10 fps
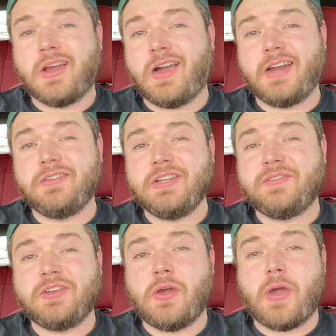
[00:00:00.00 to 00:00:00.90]
I don't
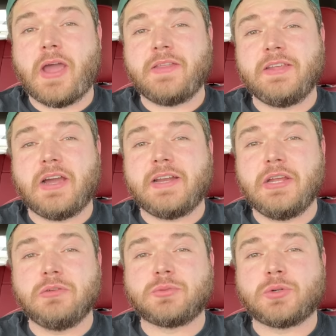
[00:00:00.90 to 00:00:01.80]
even know how the
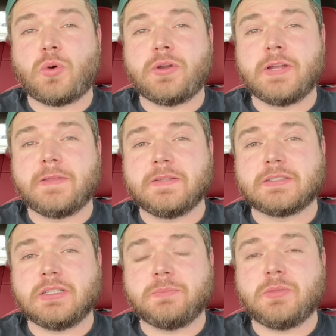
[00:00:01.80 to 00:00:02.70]
audio is recording on this
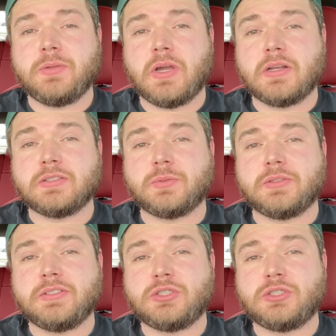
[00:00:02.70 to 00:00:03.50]
clip, to be honest with you.